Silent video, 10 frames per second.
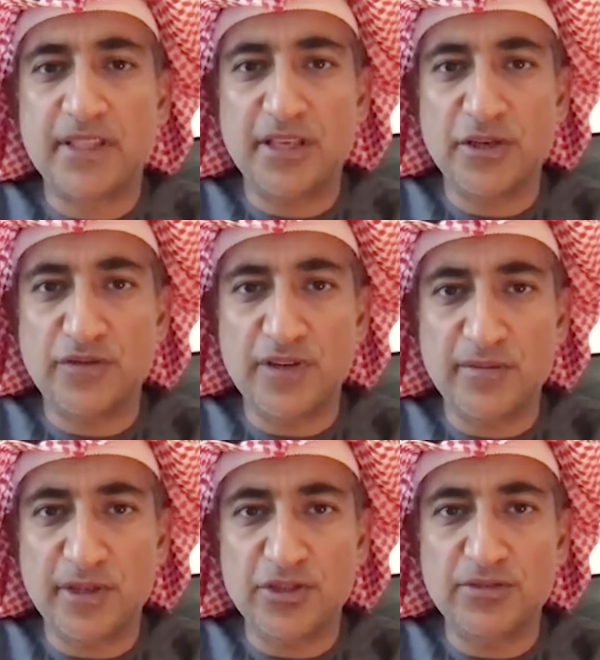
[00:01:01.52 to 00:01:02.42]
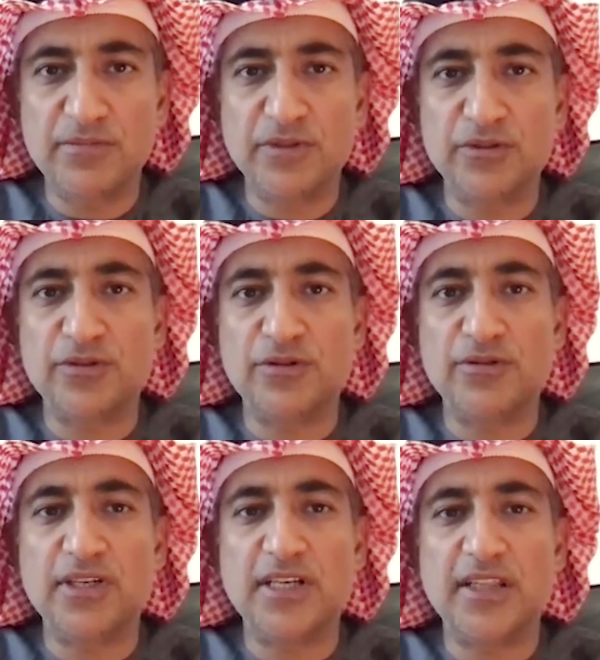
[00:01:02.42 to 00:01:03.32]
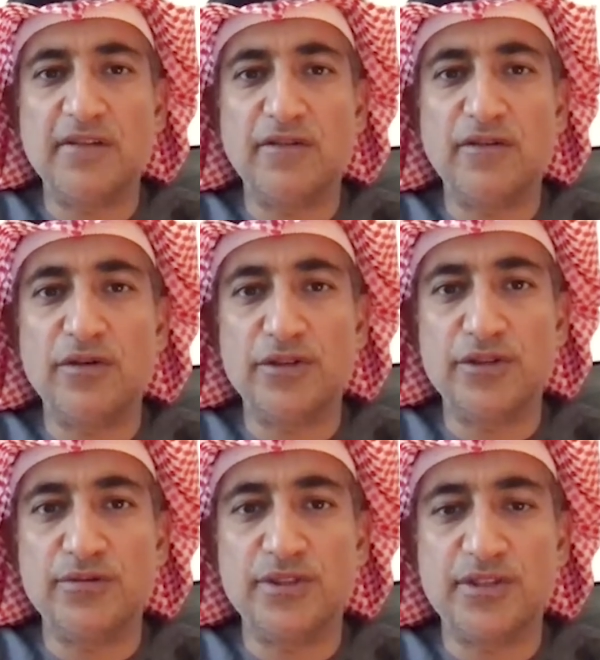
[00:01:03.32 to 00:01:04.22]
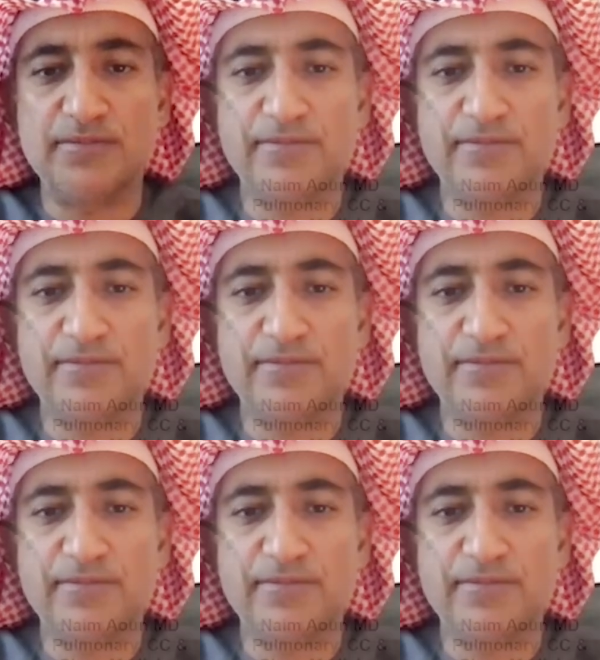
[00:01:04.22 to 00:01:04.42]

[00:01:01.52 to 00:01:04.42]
Thank you very much, Dr. Aoun. The floor is yours.